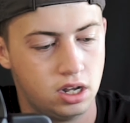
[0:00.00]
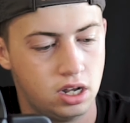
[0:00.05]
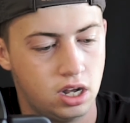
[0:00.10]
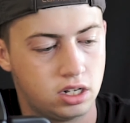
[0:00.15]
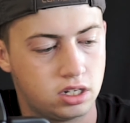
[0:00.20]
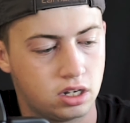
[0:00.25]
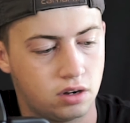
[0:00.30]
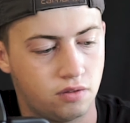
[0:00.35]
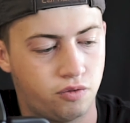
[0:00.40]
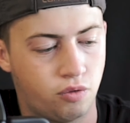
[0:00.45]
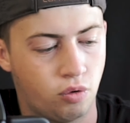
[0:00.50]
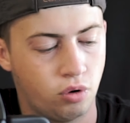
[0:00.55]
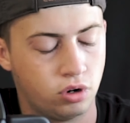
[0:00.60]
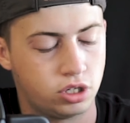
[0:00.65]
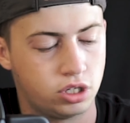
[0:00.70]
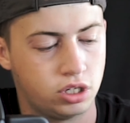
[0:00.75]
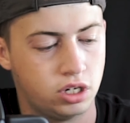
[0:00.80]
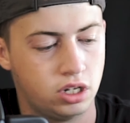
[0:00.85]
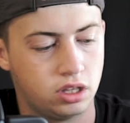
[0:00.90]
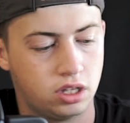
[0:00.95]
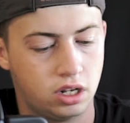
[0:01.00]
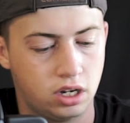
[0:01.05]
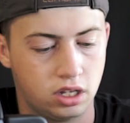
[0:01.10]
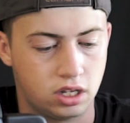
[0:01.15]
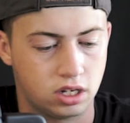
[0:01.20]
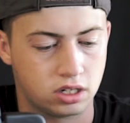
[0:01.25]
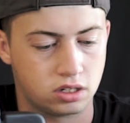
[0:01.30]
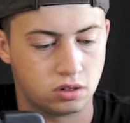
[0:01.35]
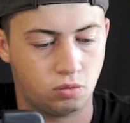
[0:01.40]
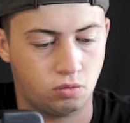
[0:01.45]
it's unfortunate that it
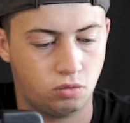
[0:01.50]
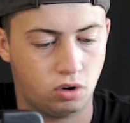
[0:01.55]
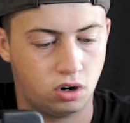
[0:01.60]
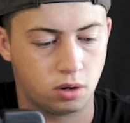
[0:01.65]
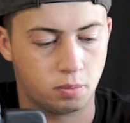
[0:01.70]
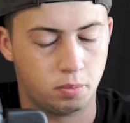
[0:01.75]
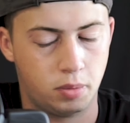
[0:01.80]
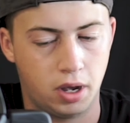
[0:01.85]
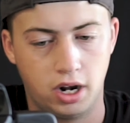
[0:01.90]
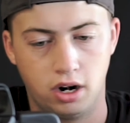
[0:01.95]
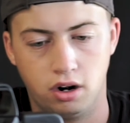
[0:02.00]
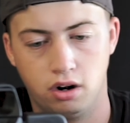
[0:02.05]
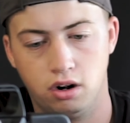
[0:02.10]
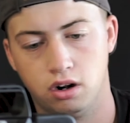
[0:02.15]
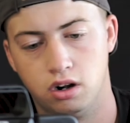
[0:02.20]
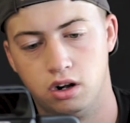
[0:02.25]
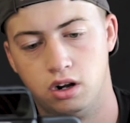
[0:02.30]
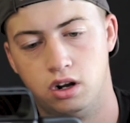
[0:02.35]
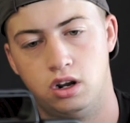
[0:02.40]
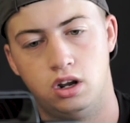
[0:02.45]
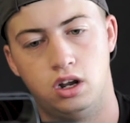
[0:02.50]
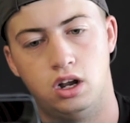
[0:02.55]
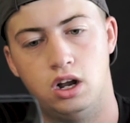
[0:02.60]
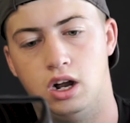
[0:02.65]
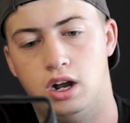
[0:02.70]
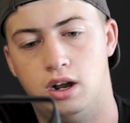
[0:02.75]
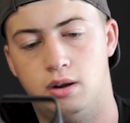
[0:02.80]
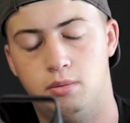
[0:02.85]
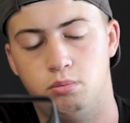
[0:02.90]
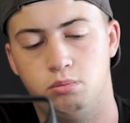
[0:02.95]
doesn't work better
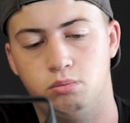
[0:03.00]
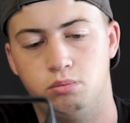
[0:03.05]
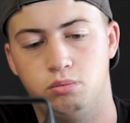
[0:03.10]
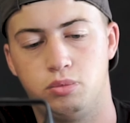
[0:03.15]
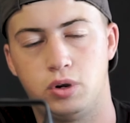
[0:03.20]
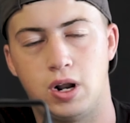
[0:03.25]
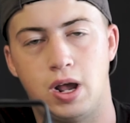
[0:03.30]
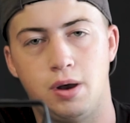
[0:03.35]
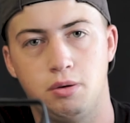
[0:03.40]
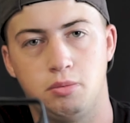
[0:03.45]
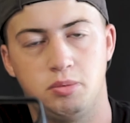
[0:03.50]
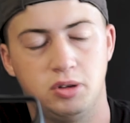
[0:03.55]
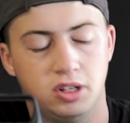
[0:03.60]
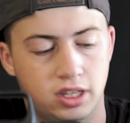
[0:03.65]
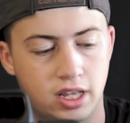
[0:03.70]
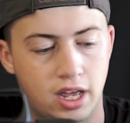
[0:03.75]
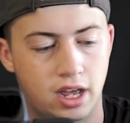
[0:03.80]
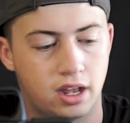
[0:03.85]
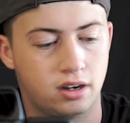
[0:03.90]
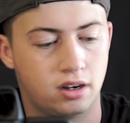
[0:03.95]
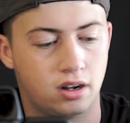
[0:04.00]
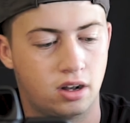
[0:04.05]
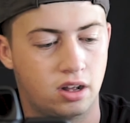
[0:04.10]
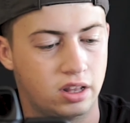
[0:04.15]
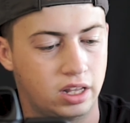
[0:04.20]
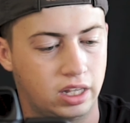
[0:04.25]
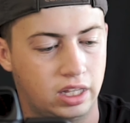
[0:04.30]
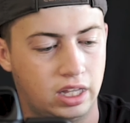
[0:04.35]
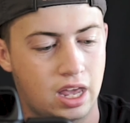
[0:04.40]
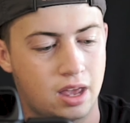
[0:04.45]
But I would put that on
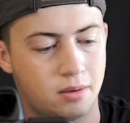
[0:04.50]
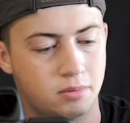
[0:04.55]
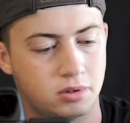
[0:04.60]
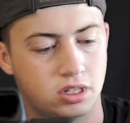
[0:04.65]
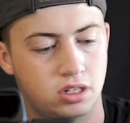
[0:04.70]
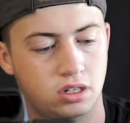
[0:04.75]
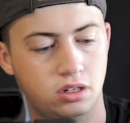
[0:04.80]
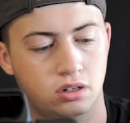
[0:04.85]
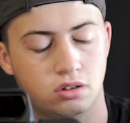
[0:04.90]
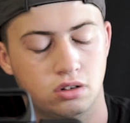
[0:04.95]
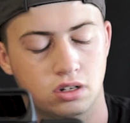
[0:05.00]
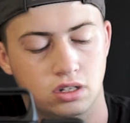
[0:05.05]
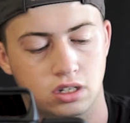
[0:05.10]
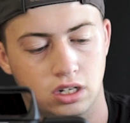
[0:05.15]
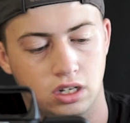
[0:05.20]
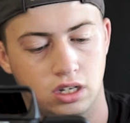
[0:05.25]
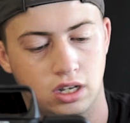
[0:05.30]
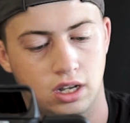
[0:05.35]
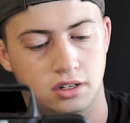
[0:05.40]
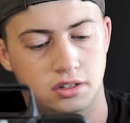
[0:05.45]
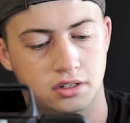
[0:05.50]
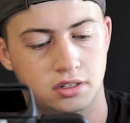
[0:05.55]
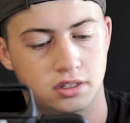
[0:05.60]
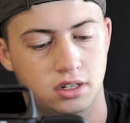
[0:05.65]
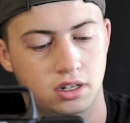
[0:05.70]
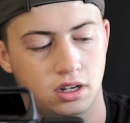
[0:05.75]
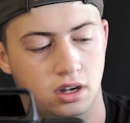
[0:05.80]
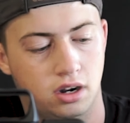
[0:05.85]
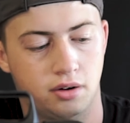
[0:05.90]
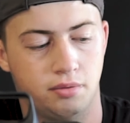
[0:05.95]
the Gamma Seal because it catches
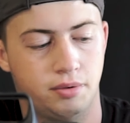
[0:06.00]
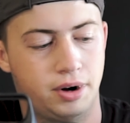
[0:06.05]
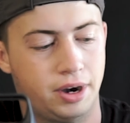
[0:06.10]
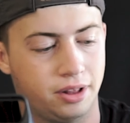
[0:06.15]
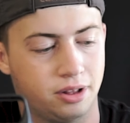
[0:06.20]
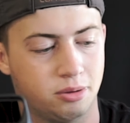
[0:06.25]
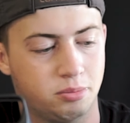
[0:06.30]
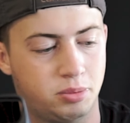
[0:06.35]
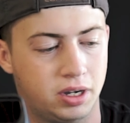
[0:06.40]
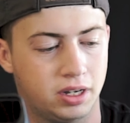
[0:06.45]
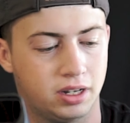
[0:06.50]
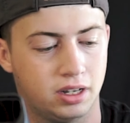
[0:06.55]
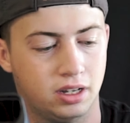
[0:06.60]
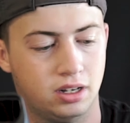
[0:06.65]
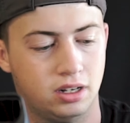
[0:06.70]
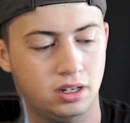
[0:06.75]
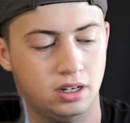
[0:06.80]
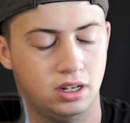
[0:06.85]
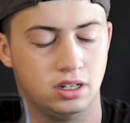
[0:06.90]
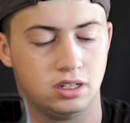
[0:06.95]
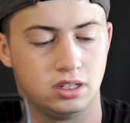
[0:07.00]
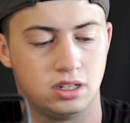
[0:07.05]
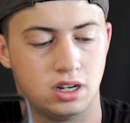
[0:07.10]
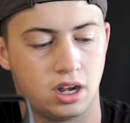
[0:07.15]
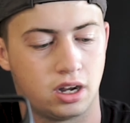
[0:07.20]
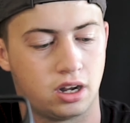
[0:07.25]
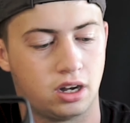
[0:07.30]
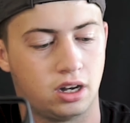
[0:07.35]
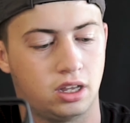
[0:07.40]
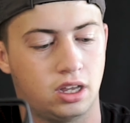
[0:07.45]
it. On a regular bucket, it's
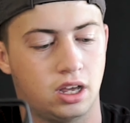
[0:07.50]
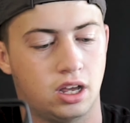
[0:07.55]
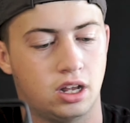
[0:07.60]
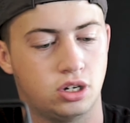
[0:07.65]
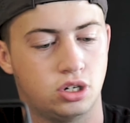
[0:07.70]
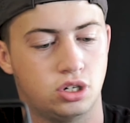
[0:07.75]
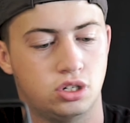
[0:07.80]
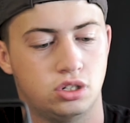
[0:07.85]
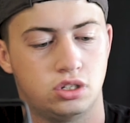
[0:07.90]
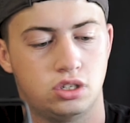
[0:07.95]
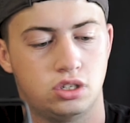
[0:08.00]
not gonna catch.